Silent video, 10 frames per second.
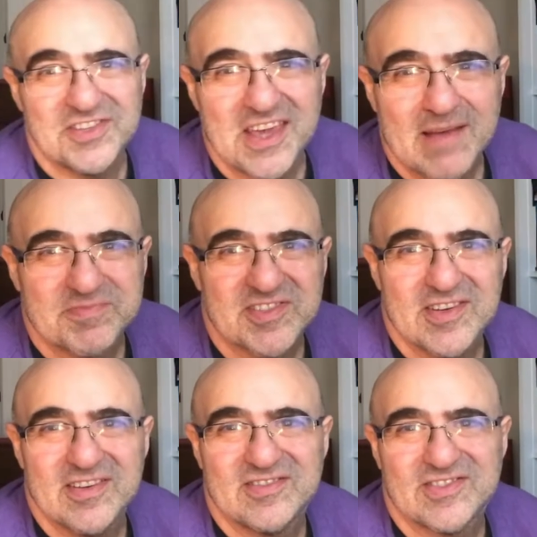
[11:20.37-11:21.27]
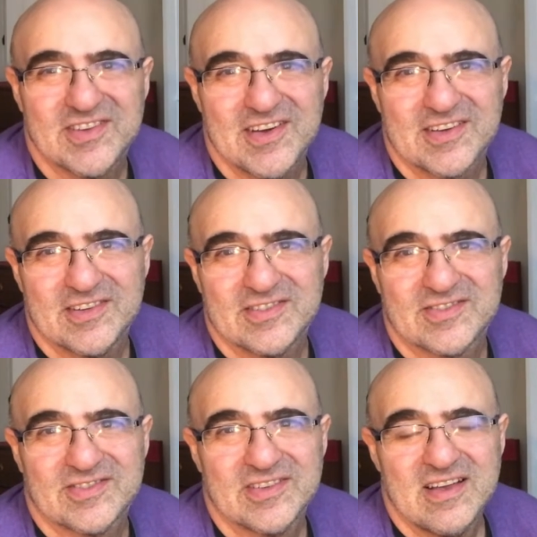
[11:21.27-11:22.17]
Absurd
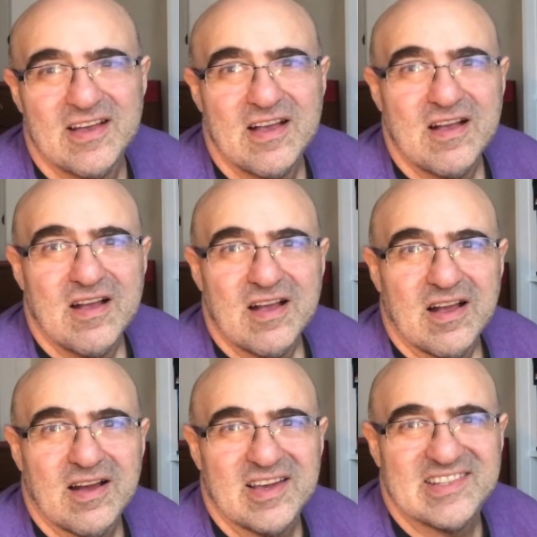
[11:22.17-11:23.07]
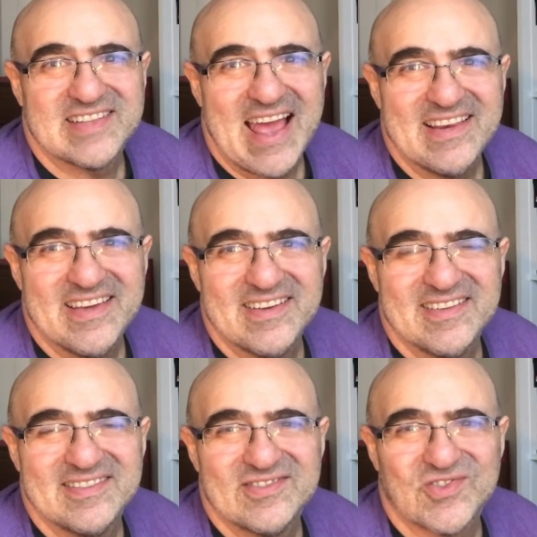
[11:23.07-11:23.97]
Circus.
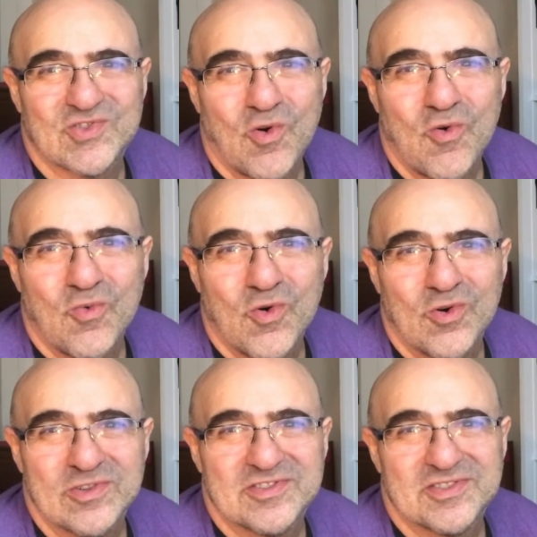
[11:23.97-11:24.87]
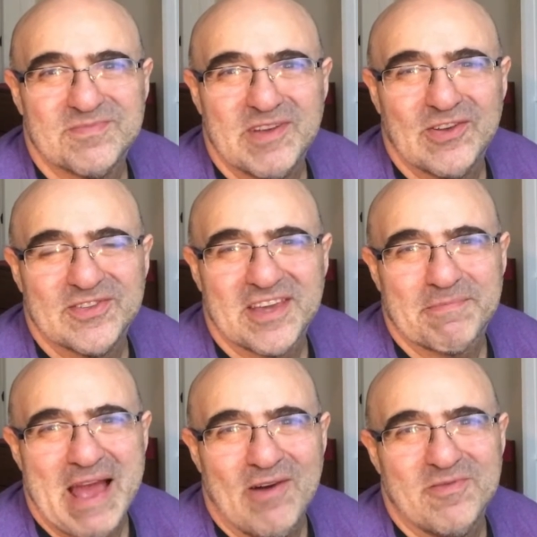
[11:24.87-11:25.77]
Italian stalwart melodic
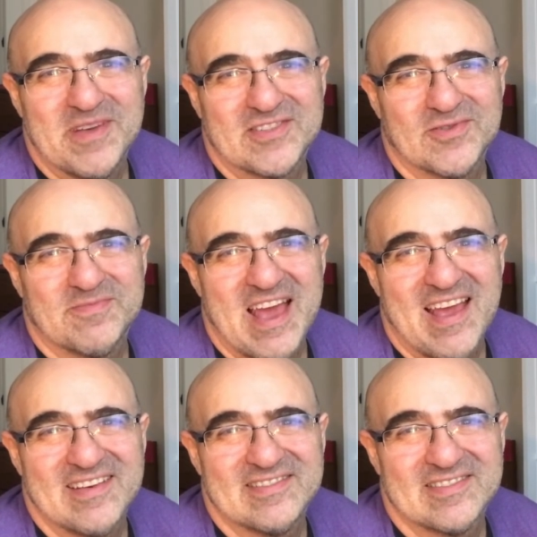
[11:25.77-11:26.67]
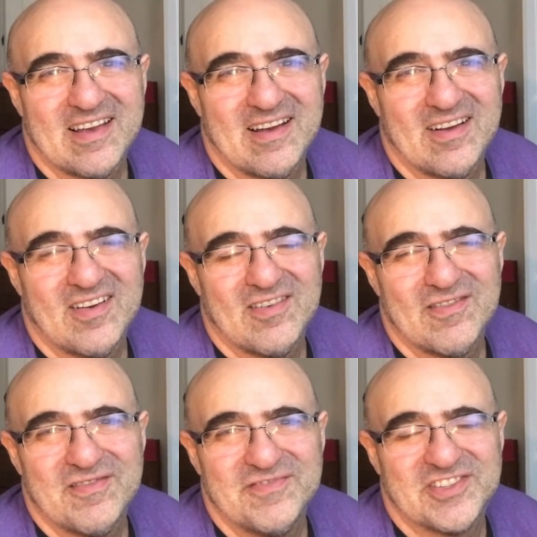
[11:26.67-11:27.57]
power metal band,
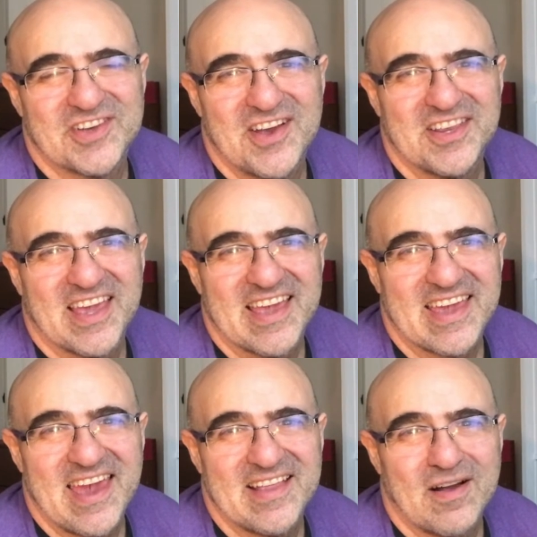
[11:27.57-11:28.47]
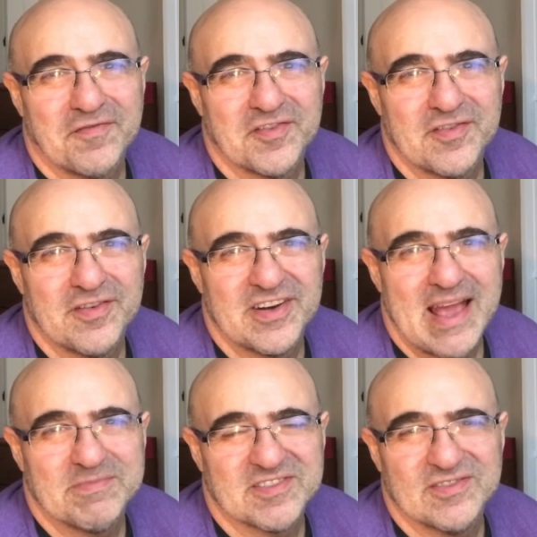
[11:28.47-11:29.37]
returning again after an
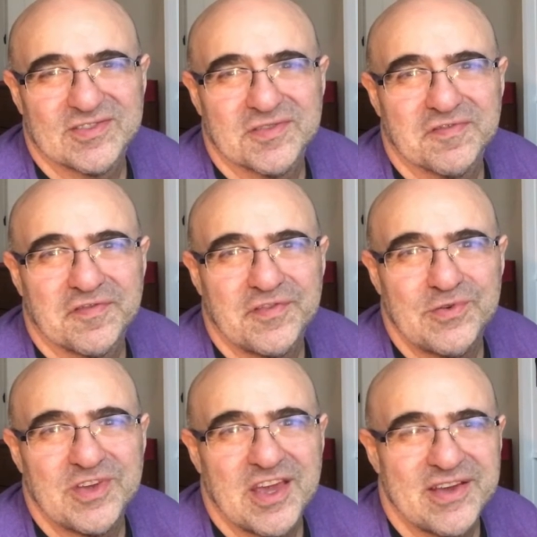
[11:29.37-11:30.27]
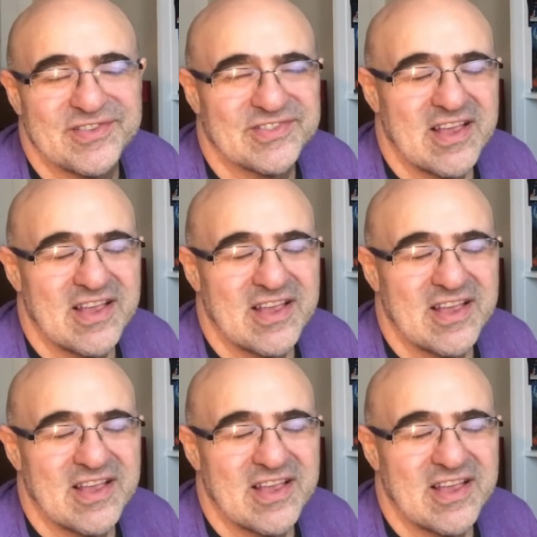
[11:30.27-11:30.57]
absence of a few years.